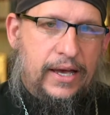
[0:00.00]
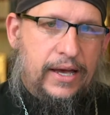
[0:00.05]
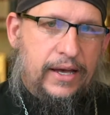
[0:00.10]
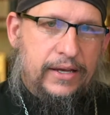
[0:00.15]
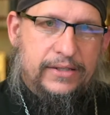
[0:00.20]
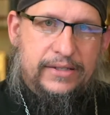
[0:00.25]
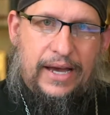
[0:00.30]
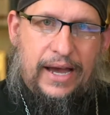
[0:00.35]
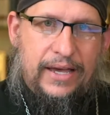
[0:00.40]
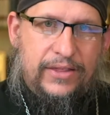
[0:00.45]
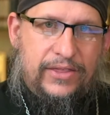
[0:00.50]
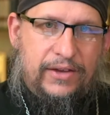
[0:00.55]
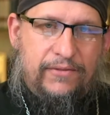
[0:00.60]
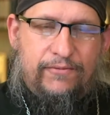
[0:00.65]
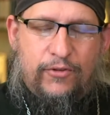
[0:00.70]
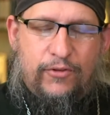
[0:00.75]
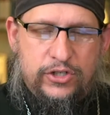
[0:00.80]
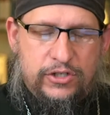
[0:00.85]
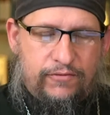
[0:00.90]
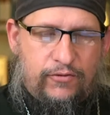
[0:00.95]
Uh, I
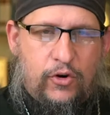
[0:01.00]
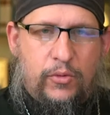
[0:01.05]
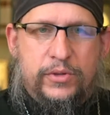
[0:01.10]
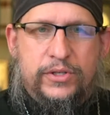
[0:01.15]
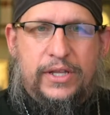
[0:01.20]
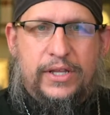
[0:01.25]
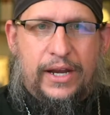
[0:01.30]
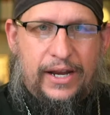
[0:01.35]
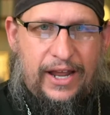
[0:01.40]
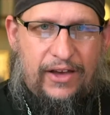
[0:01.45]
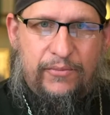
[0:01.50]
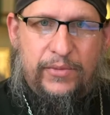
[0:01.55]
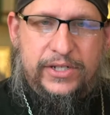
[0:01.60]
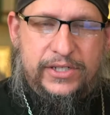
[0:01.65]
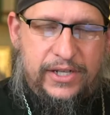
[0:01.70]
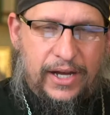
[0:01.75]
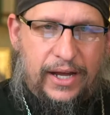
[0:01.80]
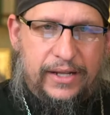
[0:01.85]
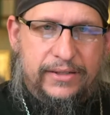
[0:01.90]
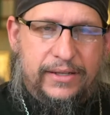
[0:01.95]
think first and foremost they didn't have
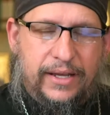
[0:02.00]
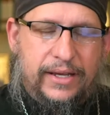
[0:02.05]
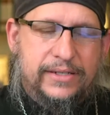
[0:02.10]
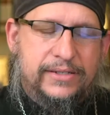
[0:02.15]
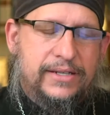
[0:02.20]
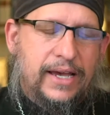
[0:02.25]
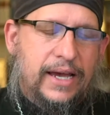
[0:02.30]
much context.